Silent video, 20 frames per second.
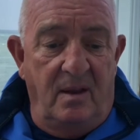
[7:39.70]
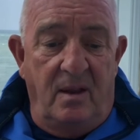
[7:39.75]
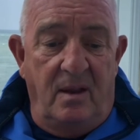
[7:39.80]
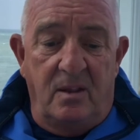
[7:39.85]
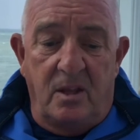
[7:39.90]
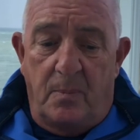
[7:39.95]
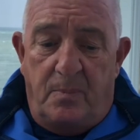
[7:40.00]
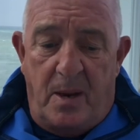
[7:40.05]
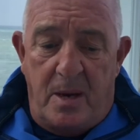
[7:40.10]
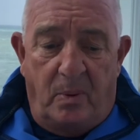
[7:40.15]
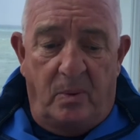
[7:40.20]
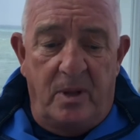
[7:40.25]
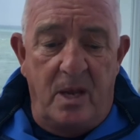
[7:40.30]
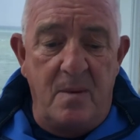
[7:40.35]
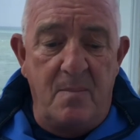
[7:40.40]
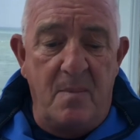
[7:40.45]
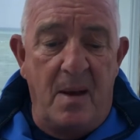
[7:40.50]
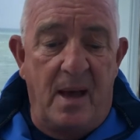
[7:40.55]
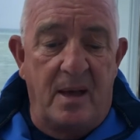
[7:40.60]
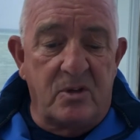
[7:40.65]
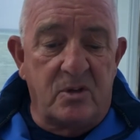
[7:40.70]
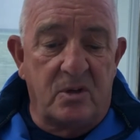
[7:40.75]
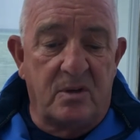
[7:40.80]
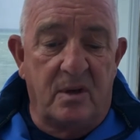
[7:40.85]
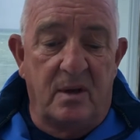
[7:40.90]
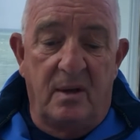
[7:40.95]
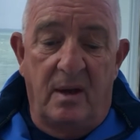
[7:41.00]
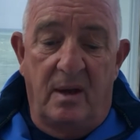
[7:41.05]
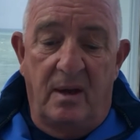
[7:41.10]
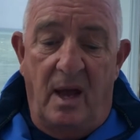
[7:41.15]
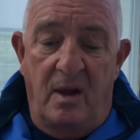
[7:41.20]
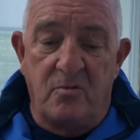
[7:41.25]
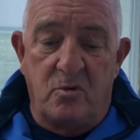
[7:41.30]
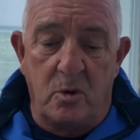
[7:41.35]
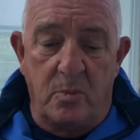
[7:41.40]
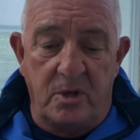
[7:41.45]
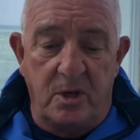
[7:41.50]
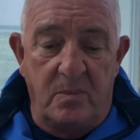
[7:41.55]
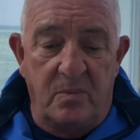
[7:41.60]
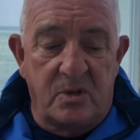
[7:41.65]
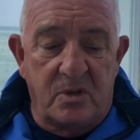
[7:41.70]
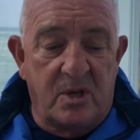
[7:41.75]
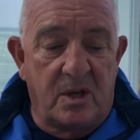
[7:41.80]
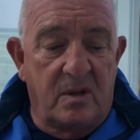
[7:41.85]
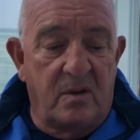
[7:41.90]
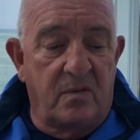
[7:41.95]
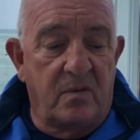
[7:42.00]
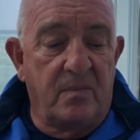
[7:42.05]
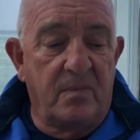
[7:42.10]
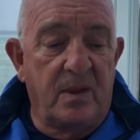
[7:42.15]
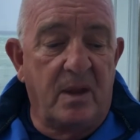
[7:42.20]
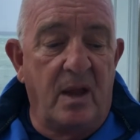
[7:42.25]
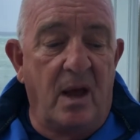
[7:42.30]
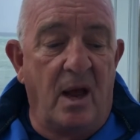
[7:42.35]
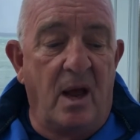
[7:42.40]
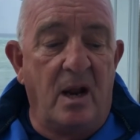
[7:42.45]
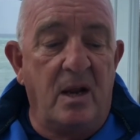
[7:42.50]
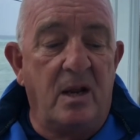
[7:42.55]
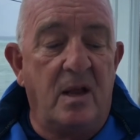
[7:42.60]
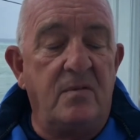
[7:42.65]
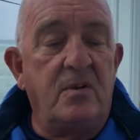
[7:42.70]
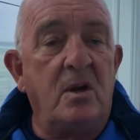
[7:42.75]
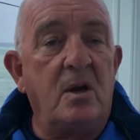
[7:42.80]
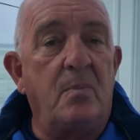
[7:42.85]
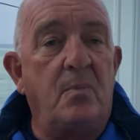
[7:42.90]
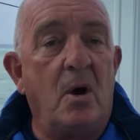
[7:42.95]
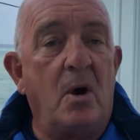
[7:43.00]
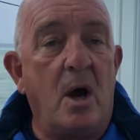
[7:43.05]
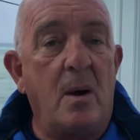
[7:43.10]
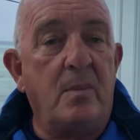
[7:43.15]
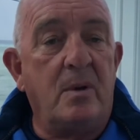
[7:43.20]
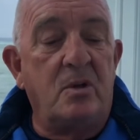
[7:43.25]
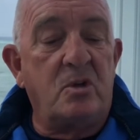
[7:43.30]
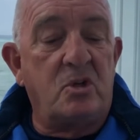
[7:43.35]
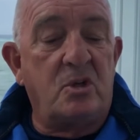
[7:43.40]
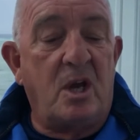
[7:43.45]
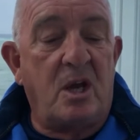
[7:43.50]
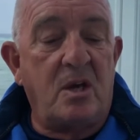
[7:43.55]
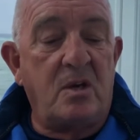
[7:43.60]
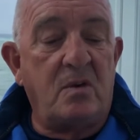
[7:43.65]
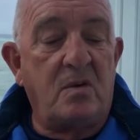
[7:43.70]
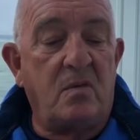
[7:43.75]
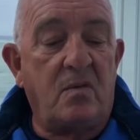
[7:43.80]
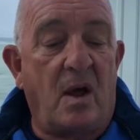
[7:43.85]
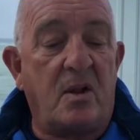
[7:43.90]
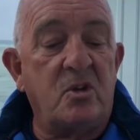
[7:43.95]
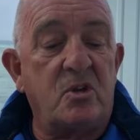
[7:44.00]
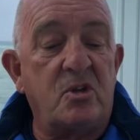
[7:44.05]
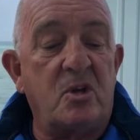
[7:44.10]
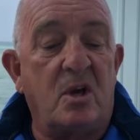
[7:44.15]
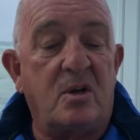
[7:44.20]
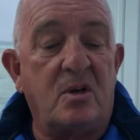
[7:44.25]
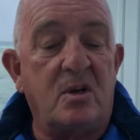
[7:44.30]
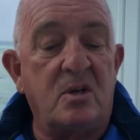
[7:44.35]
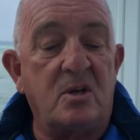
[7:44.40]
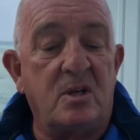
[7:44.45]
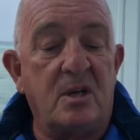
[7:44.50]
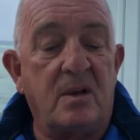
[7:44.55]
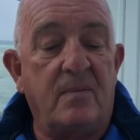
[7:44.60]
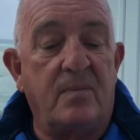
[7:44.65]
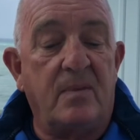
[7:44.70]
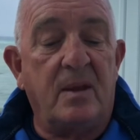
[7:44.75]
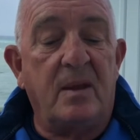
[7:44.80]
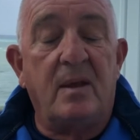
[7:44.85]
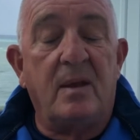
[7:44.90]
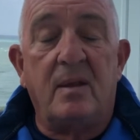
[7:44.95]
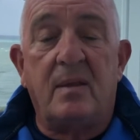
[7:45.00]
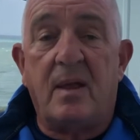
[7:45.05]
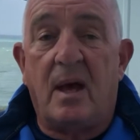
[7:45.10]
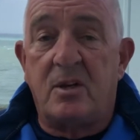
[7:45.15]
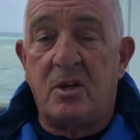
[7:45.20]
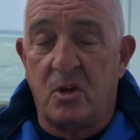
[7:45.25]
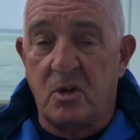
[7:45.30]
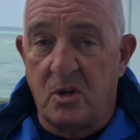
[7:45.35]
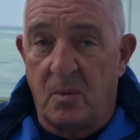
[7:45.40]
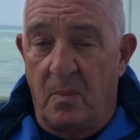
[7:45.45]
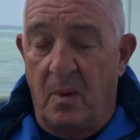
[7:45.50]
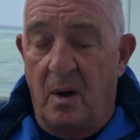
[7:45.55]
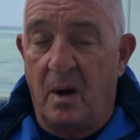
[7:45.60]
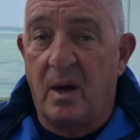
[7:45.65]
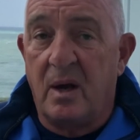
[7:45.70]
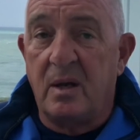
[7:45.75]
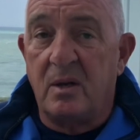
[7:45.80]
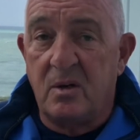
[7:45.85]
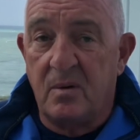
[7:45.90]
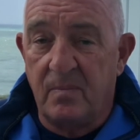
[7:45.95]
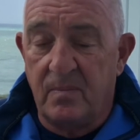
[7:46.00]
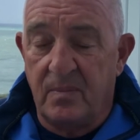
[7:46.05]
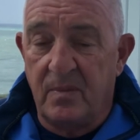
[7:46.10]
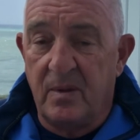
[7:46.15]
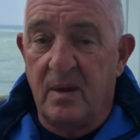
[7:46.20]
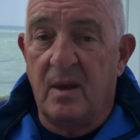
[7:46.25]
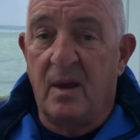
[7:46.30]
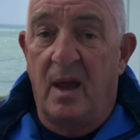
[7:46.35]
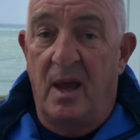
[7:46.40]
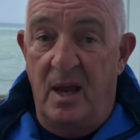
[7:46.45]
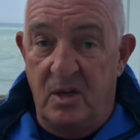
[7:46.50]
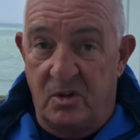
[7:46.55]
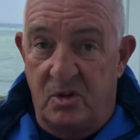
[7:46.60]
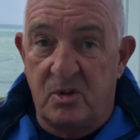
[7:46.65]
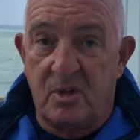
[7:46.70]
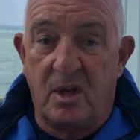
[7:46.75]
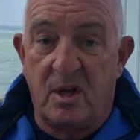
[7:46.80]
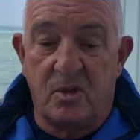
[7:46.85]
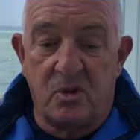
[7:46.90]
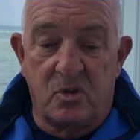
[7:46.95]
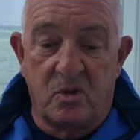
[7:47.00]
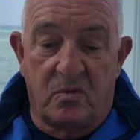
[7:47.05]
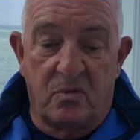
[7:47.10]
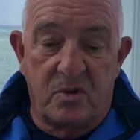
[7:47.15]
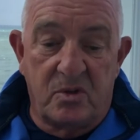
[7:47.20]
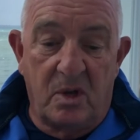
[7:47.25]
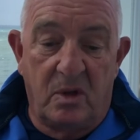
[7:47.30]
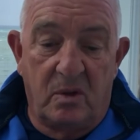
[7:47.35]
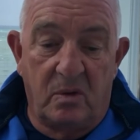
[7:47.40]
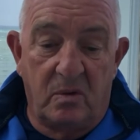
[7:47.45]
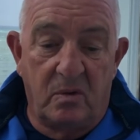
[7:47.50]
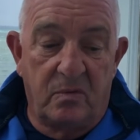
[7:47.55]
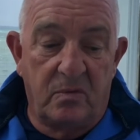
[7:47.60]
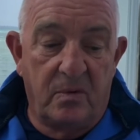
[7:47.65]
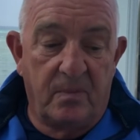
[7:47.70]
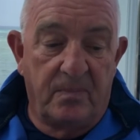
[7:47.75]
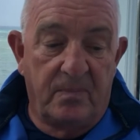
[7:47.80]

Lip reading: The people he met, and Rupert himself, lived in a permanent state of uncertainty that undermined his sense of resolve.